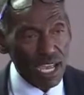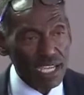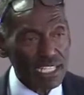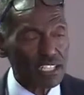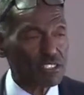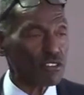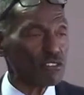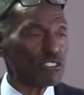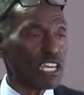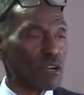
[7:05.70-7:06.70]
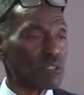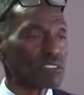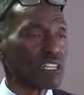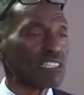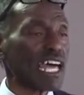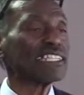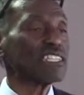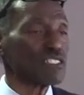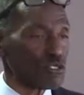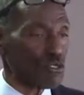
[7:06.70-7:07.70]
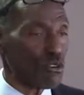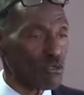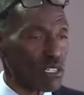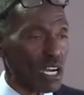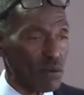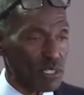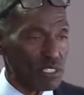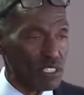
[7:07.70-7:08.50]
I told you there was a lightning storm coming,